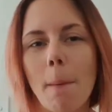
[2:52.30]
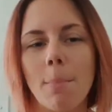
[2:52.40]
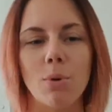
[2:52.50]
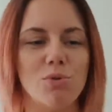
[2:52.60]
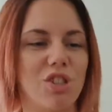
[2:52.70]

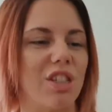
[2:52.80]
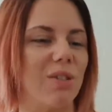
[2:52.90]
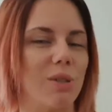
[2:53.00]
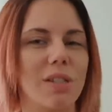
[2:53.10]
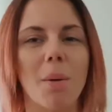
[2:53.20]
bougie
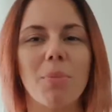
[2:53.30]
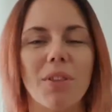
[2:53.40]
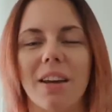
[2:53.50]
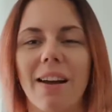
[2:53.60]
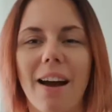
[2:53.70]
or
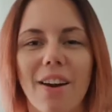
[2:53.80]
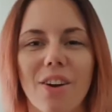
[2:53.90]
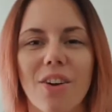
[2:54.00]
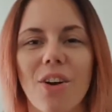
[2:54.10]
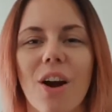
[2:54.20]
something. I
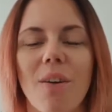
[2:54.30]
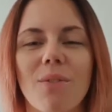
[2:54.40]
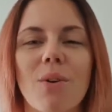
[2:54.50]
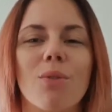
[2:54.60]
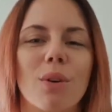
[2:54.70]
don't know. I
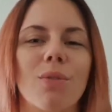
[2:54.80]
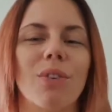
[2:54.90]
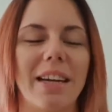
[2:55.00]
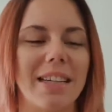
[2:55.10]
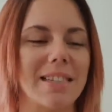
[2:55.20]
feel real
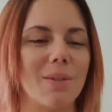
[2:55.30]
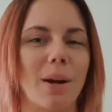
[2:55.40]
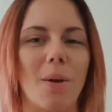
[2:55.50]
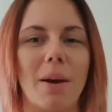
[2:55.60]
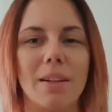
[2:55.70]
fancy when
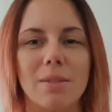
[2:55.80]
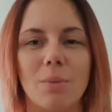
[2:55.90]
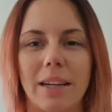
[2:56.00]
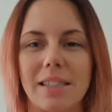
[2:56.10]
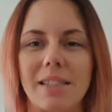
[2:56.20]
I
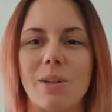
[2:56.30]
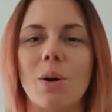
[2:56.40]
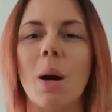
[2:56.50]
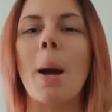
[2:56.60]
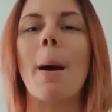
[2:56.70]
wear
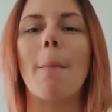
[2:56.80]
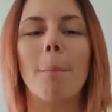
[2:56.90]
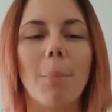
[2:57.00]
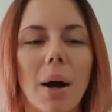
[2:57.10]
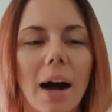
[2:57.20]
silk,
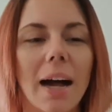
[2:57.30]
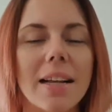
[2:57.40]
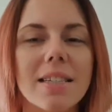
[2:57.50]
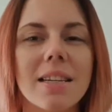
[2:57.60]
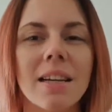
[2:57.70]

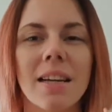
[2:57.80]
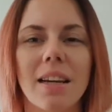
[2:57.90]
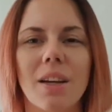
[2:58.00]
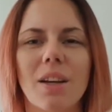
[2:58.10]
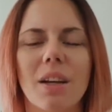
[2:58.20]
but
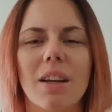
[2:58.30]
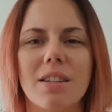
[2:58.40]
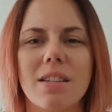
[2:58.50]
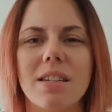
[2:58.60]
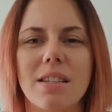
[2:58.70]

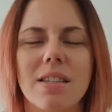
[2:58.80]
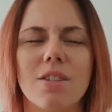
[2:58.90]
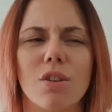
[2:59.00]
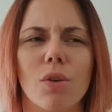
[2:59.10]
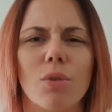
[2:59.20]
it's
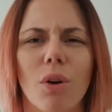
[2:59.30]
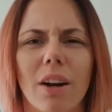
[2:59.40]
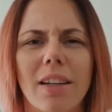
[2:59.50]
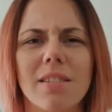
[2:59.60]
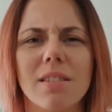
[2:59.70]
so
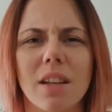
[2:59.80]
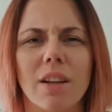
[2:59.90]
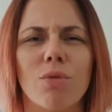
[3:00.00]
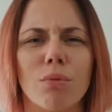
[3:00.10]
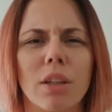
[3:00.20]
nice. Like,
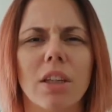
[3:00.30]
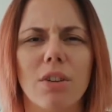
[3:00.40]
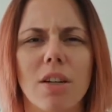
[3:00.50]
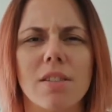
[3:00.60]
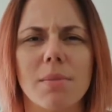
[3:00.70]
it's really
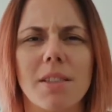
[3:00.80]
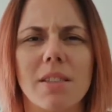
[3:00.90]
nice on my